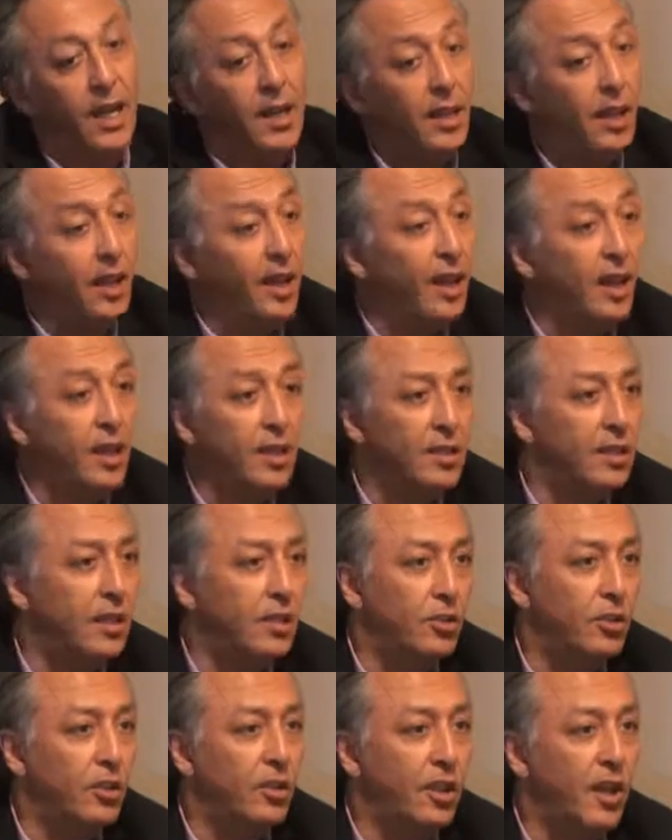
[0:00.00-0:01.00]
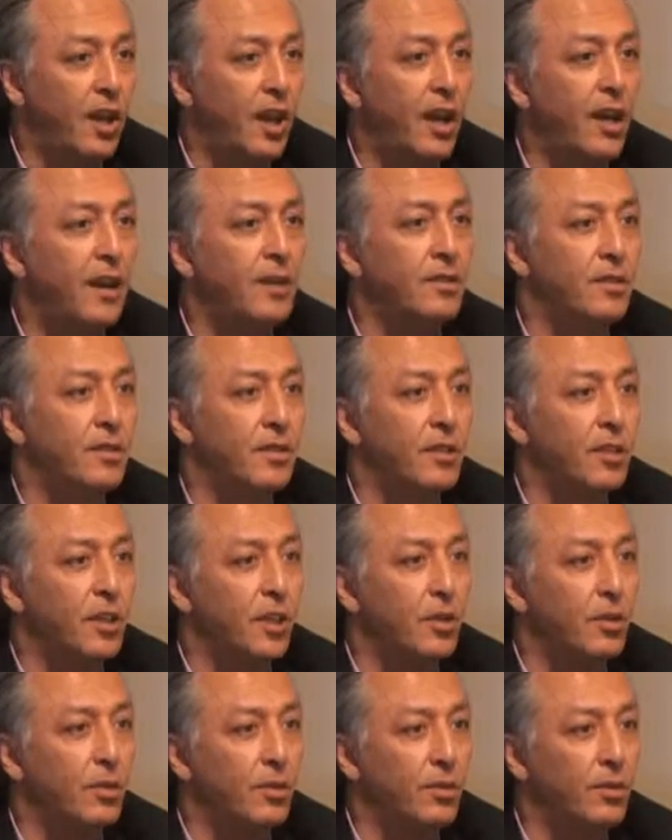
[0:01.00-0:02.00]
the links that Turkey has,
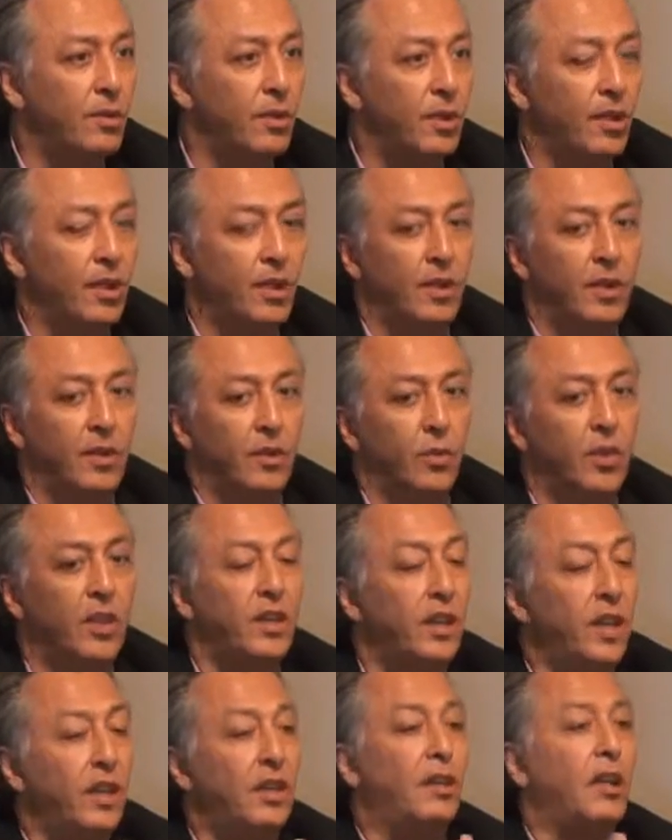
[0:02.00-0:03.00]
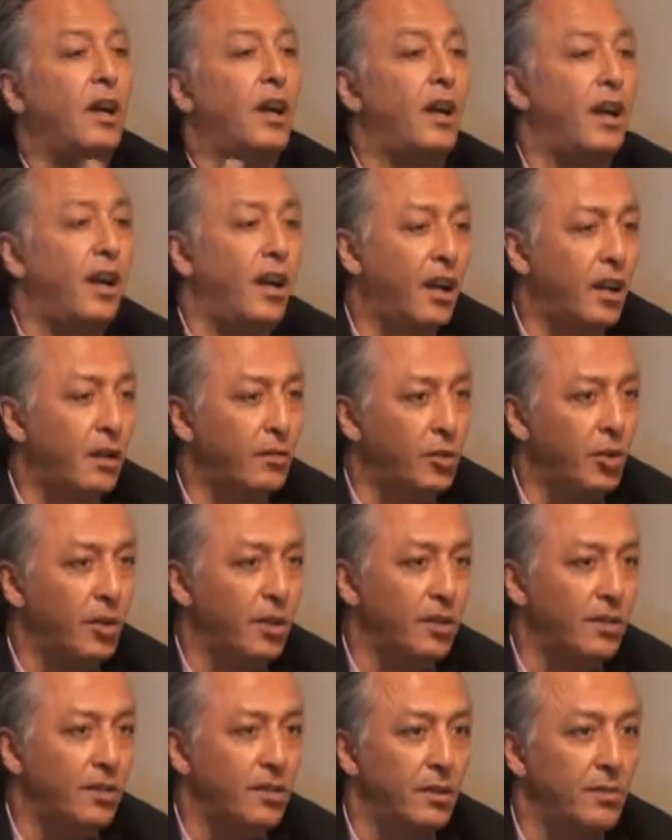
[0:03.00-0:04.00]
with the entire Arab world.